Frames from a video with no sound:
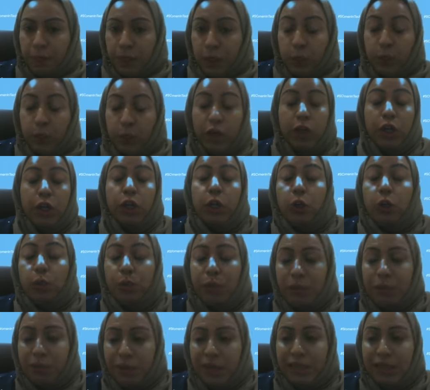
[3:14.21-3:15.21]
We are human
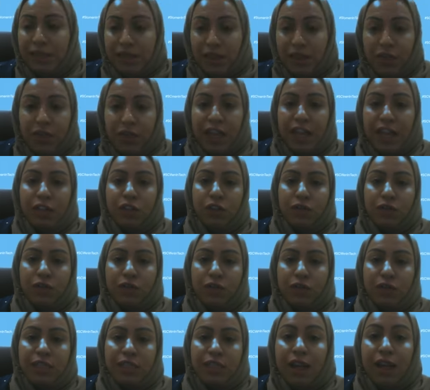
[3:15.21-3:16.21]
beings at the end of the
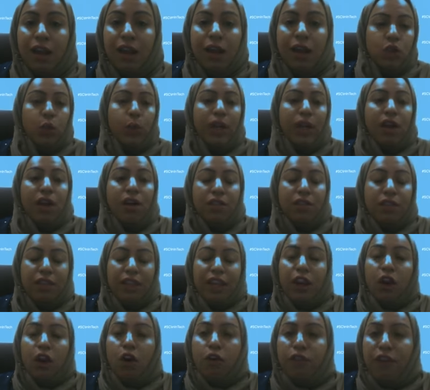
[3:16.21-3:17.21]
day, so we can't
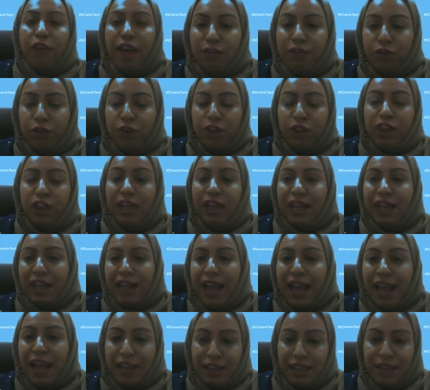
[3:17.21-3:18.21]
think of everything and
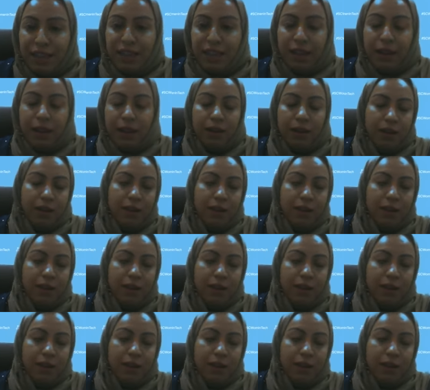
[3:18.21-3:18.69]
anything.